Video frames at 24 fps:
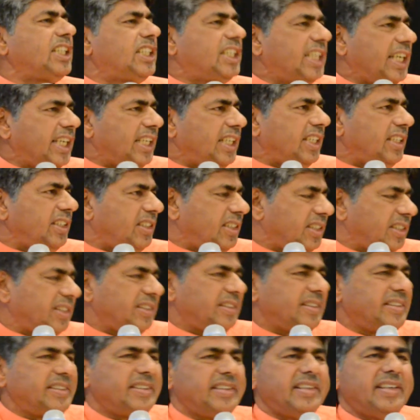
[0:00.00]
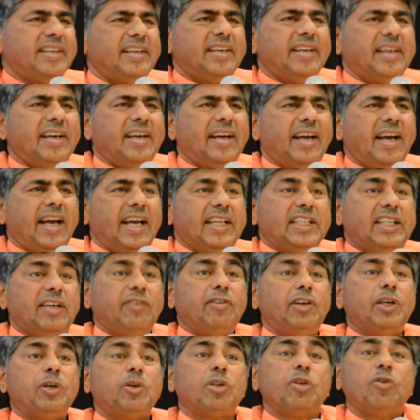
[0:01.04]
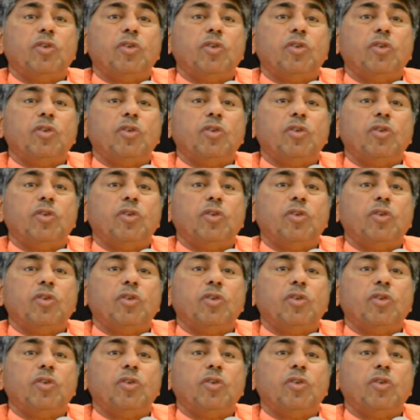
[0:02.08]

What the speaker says: change. And they went to the